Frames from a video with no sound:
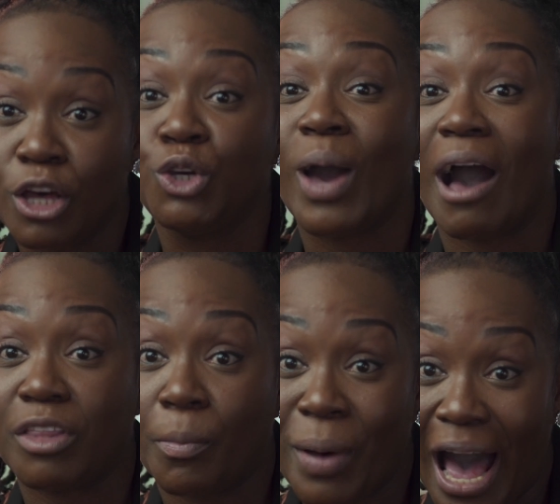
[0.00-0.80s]
You have
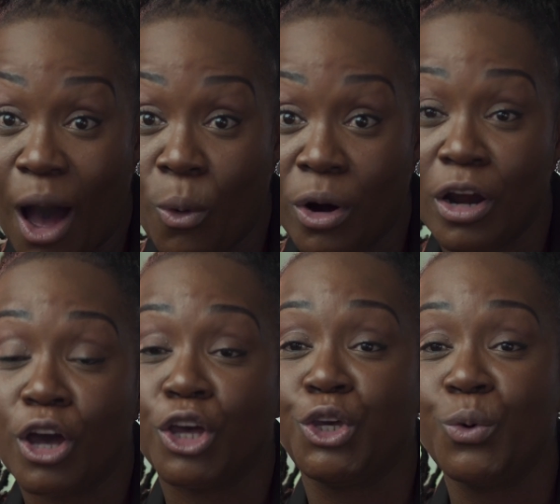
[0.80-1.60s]
the power.
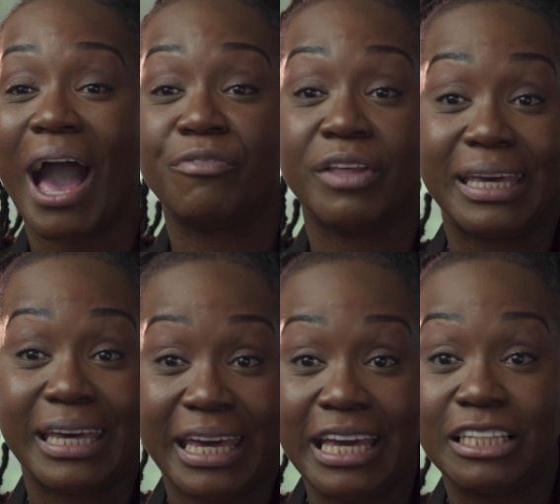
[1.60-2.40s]
You have the
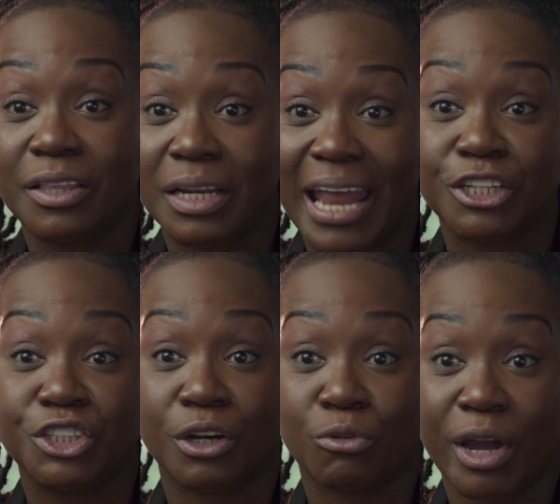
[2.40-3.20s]
key to the next
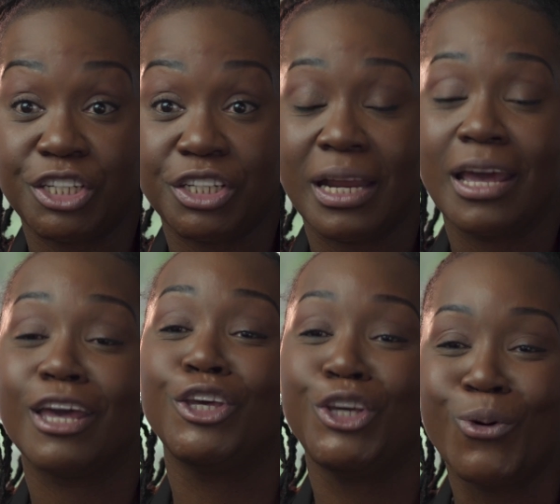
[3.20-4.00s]
generation.
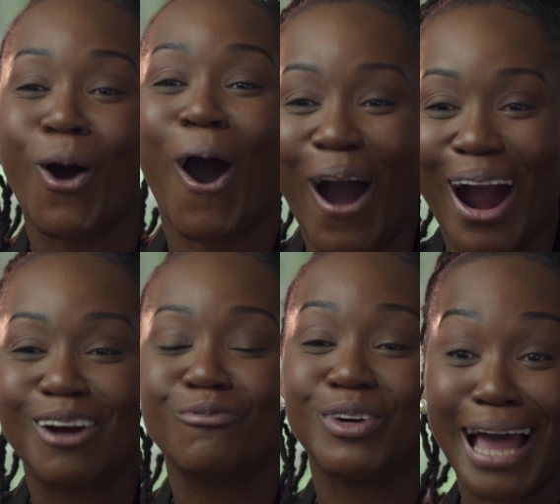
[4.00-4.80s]
You are
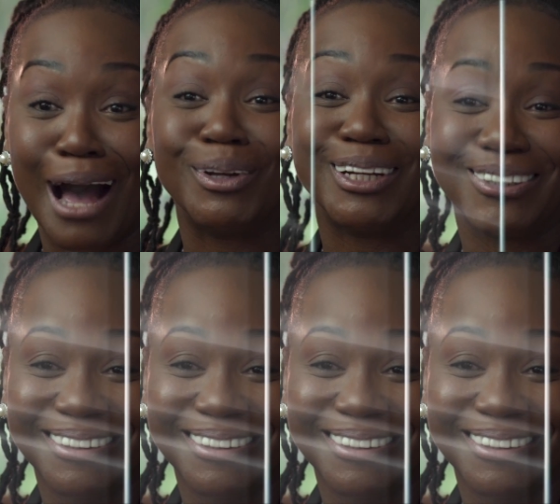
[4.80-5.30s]
phenomenal.